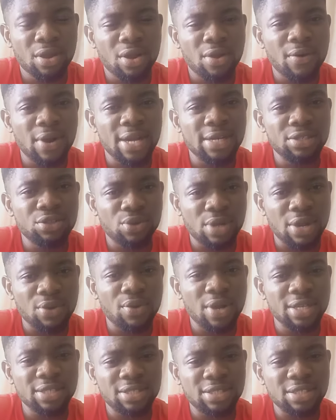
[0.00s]
All right? You
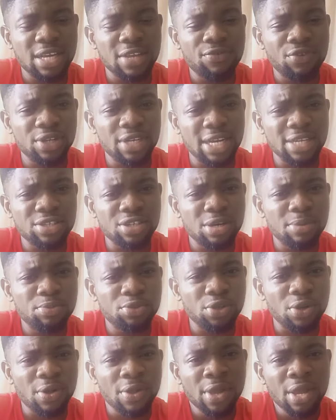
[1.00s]
can go and search for that
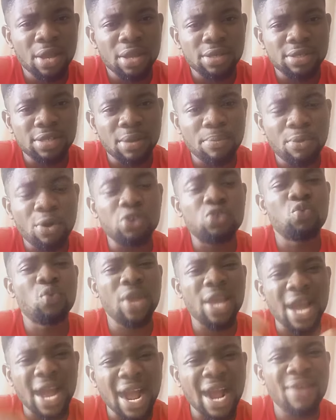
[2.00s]
scripture. He said, but
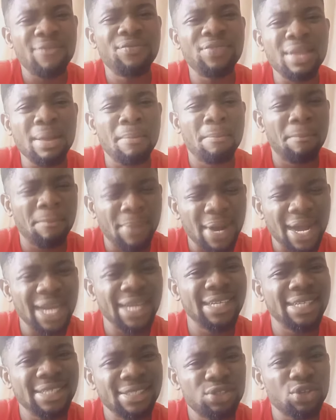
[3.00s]
we have the
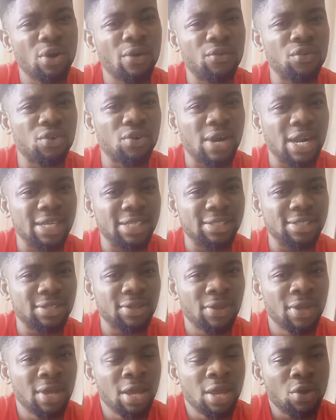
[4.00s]
mind of Christ.